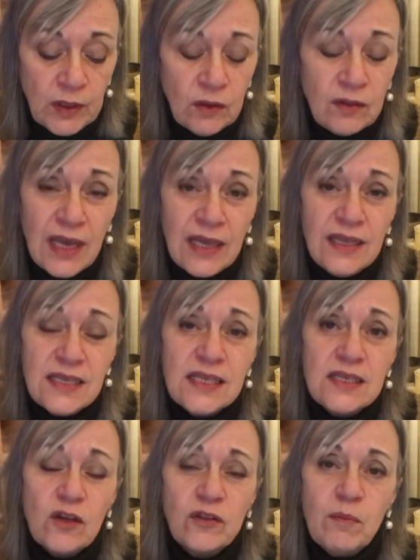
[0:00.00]
Then this
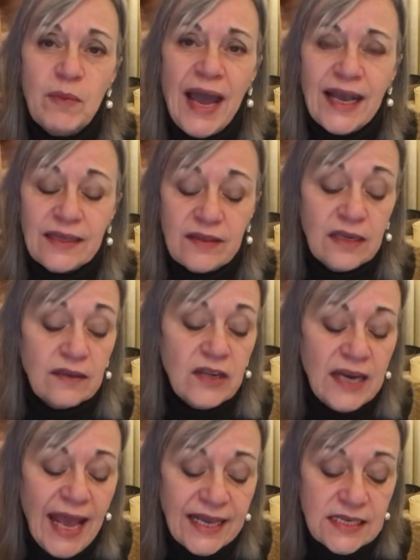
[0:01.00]
is on the back, then the
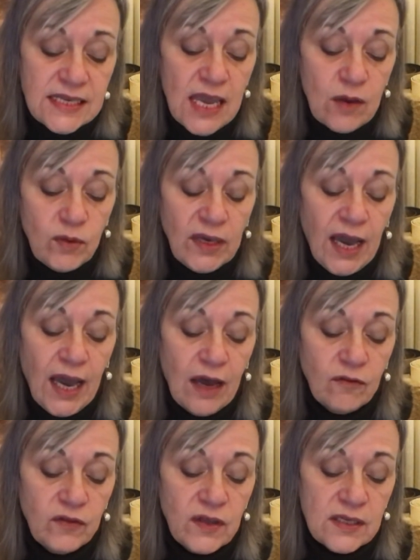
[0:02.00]
next day we
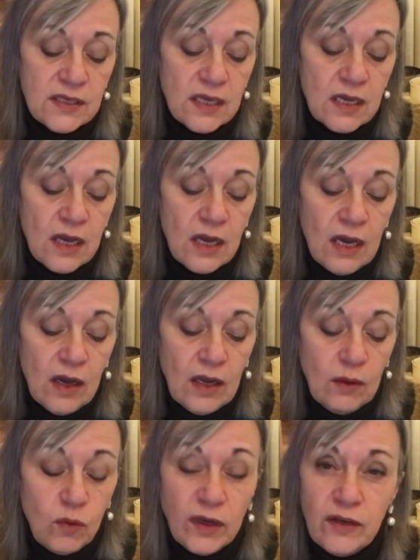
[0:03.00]
have this
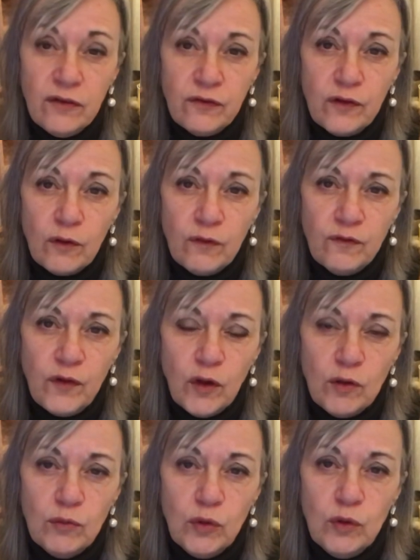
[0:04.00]
wonderful
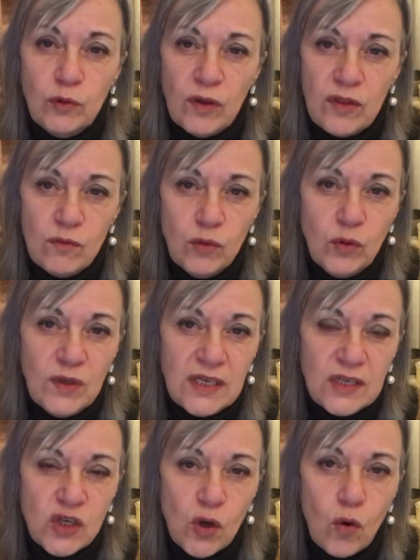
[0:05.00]
full moon with the moon
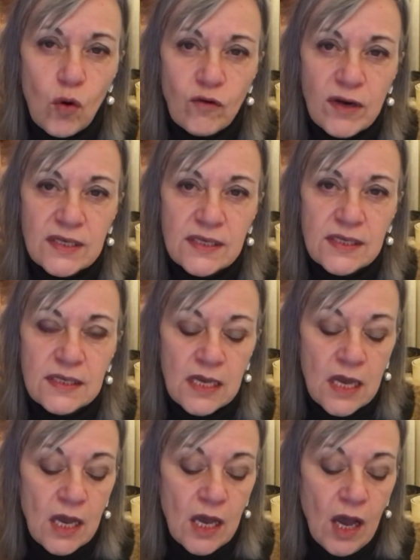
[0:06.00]
in Taurus,
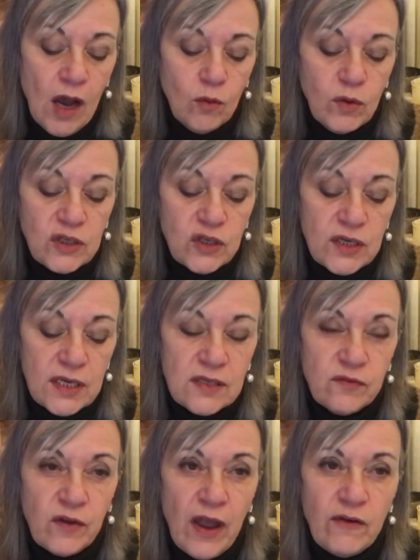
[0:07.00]
which
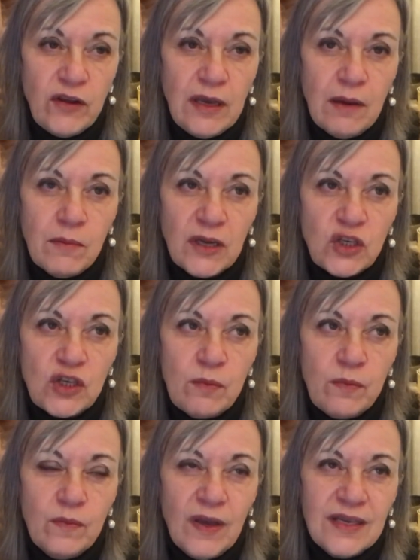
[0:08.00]
is very much a
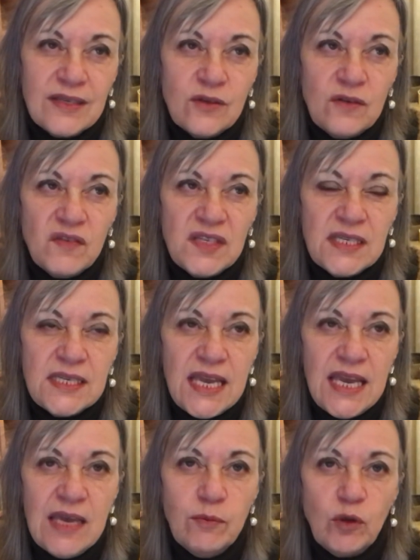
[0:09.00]
sort of
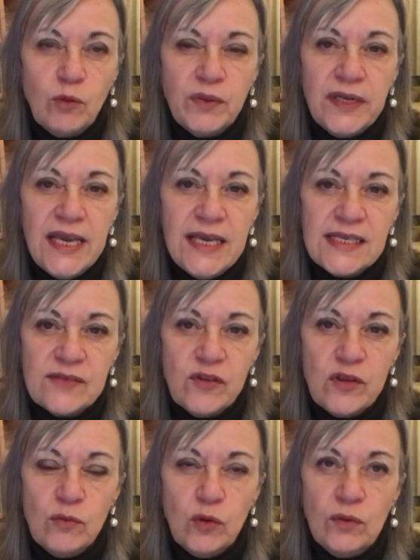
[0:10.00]
stable place for
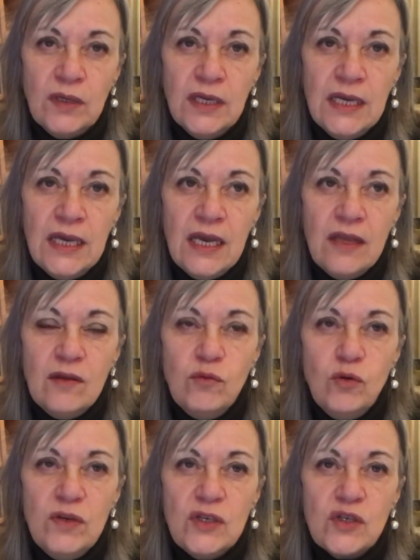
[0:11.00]
the moon. The
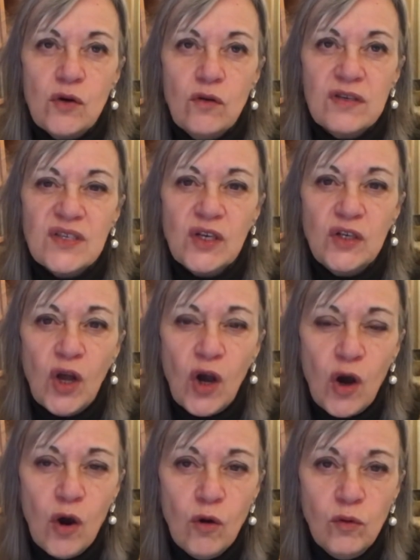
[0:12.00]
moon in Taurus can
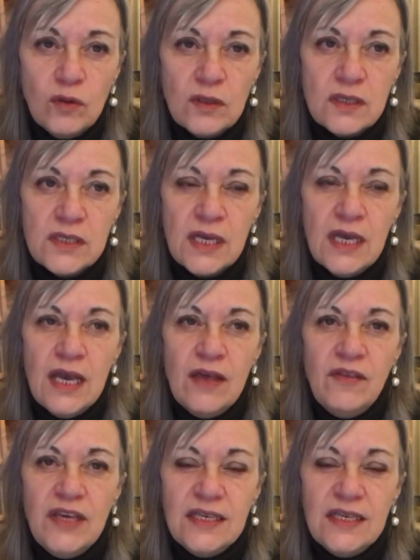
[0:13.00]
hold the